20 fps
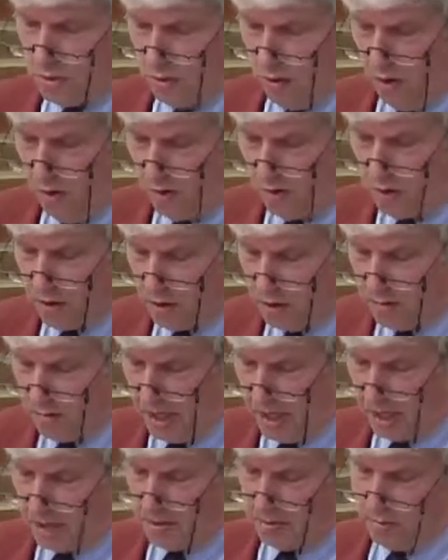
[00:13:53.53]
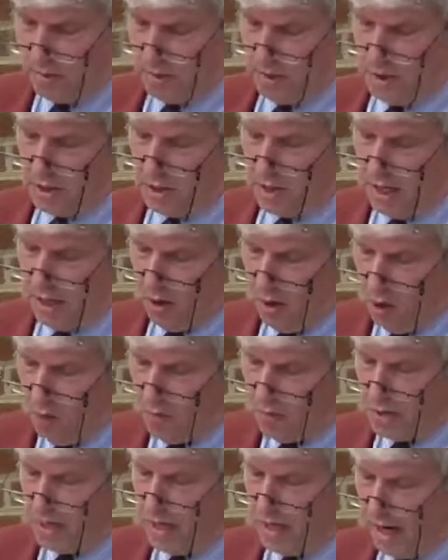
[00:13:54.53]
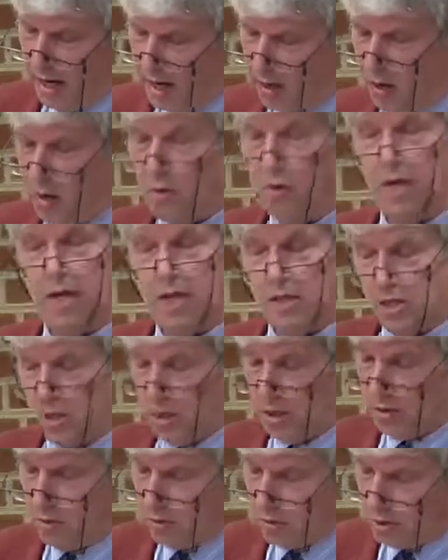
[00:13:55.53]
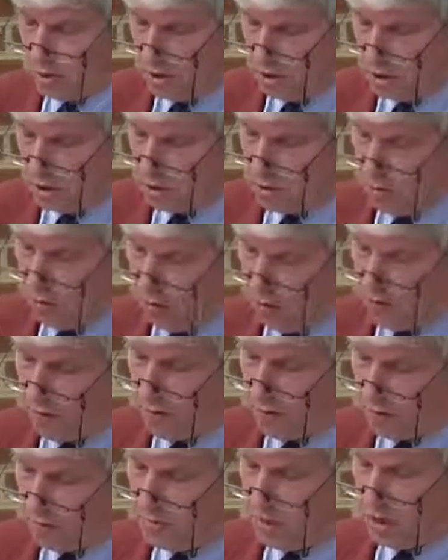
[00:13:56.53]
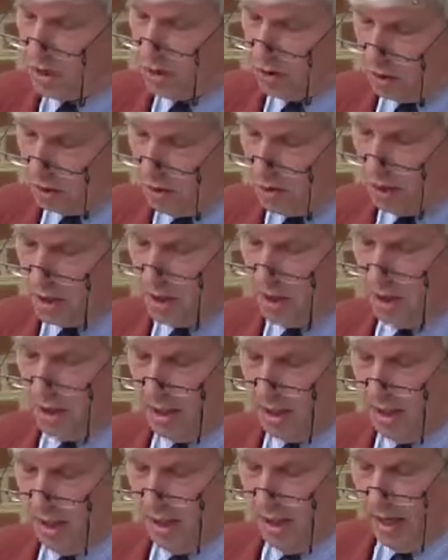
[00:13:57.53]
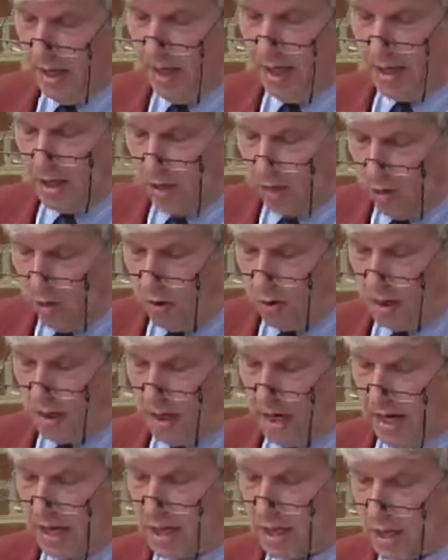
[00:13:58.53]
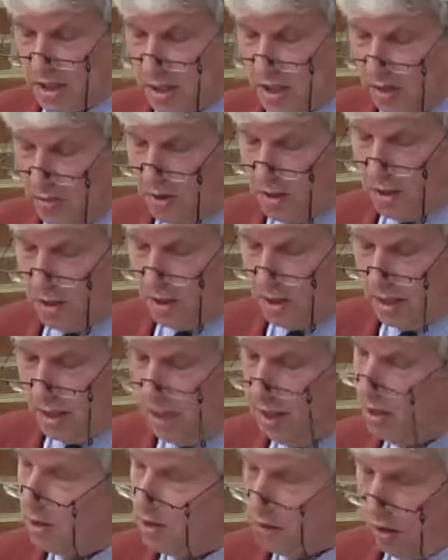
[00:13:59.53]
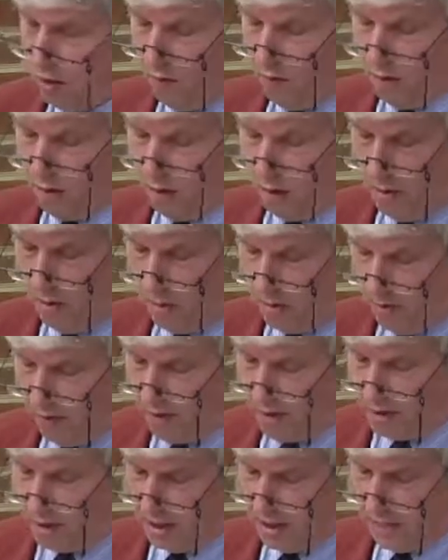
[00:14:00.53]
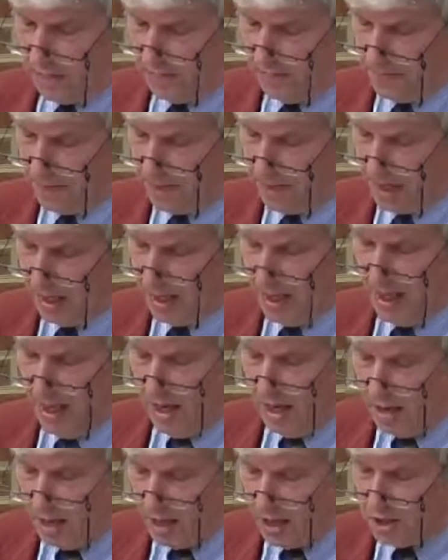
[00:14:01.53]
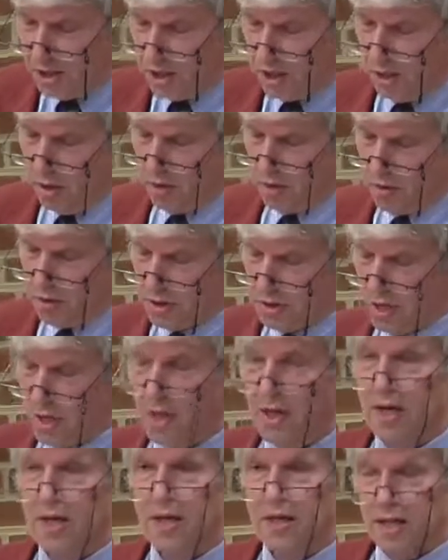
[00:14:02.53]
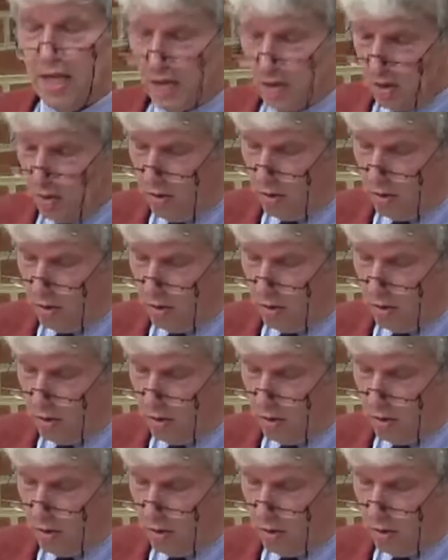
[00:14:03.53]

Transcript: to overcome ignorance. They open dialogue institutions to overcome disunity, and they organize charity to overcome poverty. This shows that